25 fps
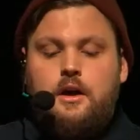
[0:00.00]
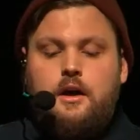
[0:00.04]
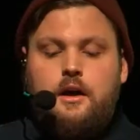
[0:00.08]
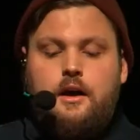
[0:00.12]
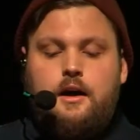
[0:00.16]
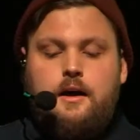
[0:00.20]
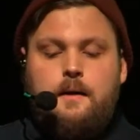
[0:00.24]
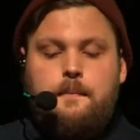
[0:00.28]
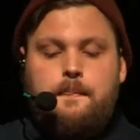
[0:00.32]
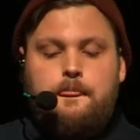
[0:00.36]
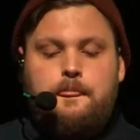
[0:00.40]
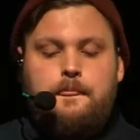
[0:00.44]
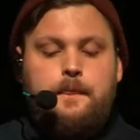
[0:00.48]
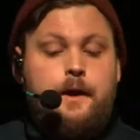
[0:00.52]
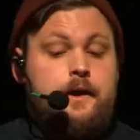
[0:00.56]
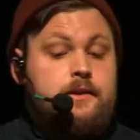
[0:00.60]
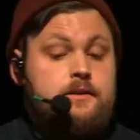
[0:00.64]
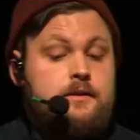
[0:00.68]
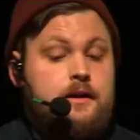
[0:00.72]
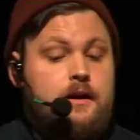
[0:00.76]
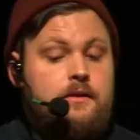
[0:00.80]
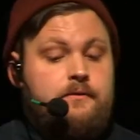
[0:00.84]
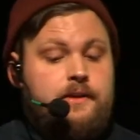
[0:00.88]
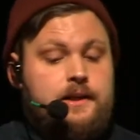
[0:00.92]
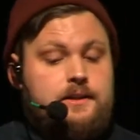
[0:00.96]
The
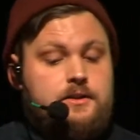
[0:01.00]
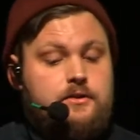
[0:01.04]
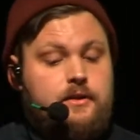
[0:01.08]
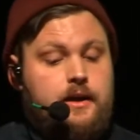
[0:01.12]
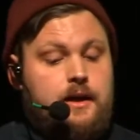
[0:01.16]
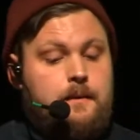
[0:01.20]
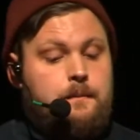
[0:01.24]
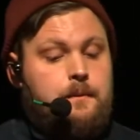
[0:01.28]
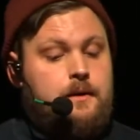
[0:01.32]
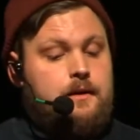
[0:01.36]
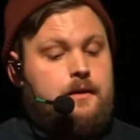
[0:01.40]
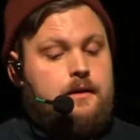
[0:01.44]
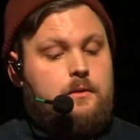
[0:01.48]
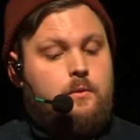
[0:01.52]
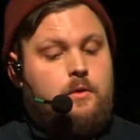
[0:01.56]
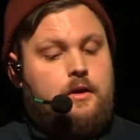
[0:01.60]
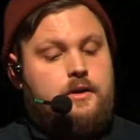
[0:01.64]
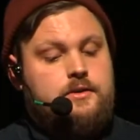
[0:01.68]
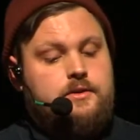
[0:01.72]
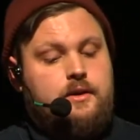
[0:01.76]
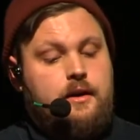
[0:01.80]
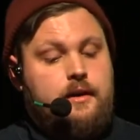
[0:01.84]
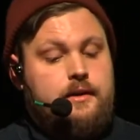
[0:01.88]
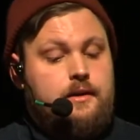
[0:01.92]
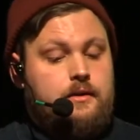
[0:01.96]
entire Victory API
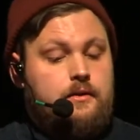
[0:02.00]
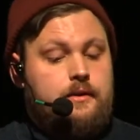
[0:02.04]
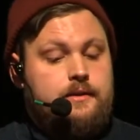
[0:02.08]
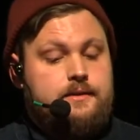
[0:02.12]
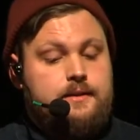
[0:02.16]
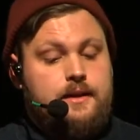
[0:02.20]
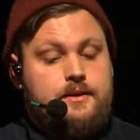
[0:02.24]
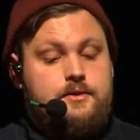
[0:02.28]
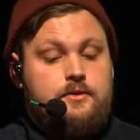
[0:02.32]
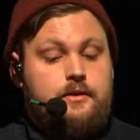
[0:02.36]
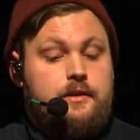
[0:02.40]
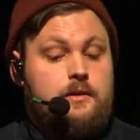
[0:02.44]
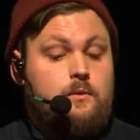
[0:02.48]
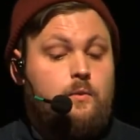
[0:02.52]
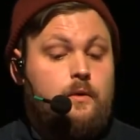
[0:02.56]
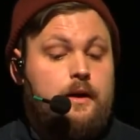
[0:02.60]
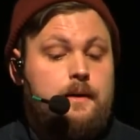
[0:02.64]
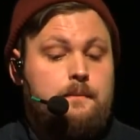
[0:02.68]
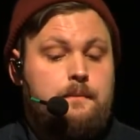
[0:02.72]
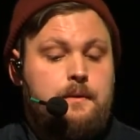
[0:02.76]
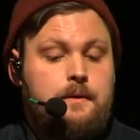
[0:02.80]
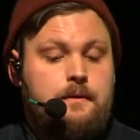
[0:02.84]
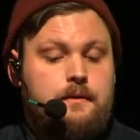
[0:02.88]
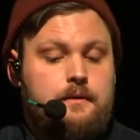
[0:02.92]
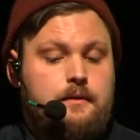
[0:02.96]
works on iOS, Android, and
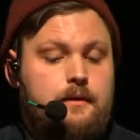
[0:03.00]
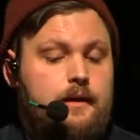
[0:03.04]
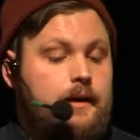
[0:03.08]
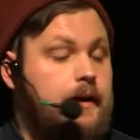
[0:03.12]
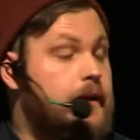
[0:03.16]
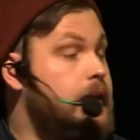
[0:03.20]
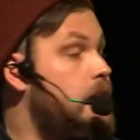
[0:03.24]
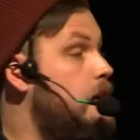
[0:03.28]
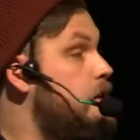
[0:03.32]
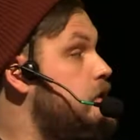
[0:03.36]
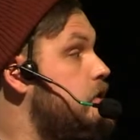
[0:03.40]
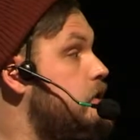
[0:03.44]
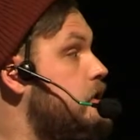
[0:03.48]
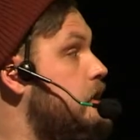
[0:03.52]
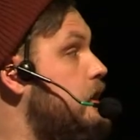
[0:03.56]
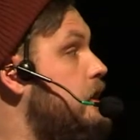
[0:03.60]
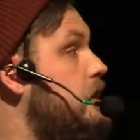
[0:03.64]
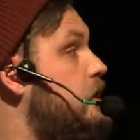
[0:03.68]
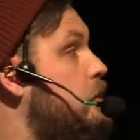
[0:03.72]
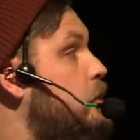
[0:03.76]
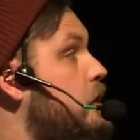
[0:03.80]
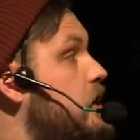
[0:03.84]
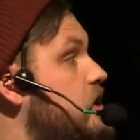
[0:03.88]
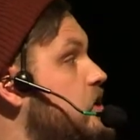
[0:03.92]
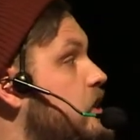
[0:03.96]
web. And
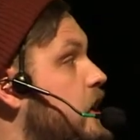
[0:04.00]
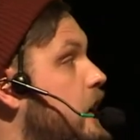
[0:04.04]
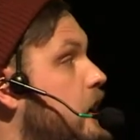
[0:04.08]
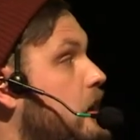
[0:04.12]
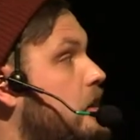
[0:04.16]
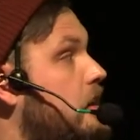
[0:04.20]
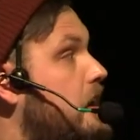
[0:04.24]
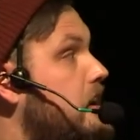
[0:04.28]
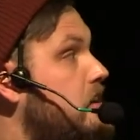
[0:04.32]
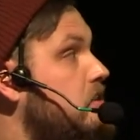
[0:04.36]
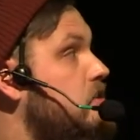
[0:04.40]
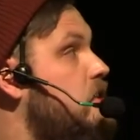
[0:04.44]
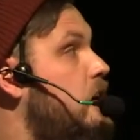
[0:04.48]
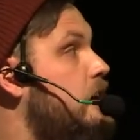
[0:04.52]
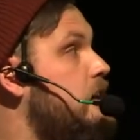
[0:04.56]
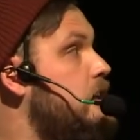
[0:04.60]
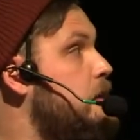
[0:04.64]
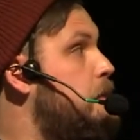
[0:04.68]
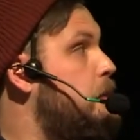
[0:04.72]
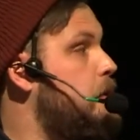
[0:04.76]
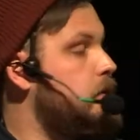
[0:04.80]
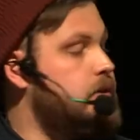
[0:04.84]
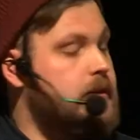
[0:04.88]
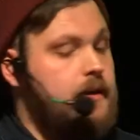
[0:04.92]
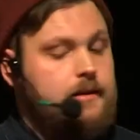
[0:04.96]
underneath, we share like
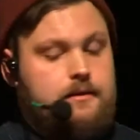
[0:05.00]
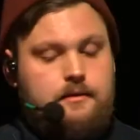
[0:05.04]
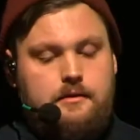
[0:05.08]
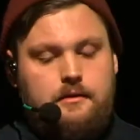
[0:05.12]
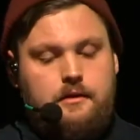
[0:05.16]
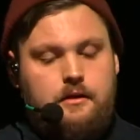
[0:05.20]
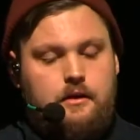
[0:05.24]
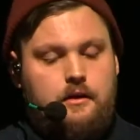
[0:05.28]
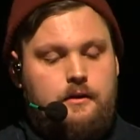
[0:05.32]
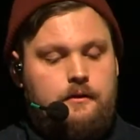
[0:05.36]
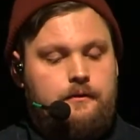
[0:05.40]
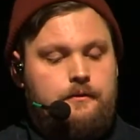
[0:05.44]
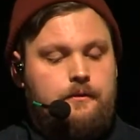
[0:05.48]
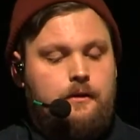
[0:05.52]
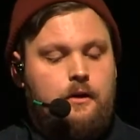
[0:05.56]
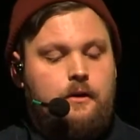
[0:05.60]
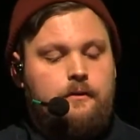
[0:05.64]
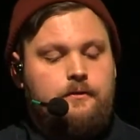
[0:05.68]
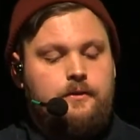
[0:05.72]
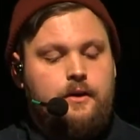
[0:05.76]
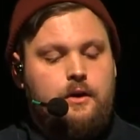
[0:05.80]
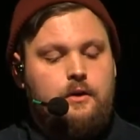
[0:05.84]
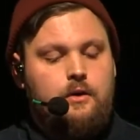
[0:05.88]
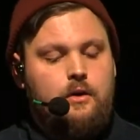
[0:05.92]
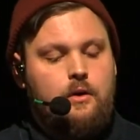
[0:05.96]
90% of
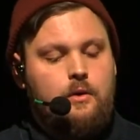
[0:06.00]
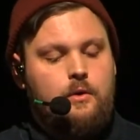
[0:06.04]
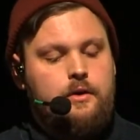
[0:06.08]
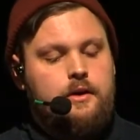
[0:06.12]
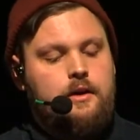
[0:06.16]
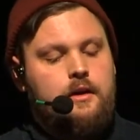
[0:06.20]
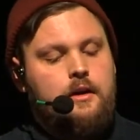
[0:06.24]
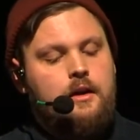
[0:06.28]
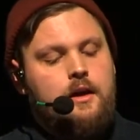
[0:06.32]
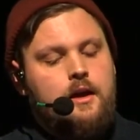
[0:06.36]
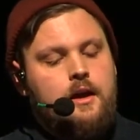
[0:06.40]
the code.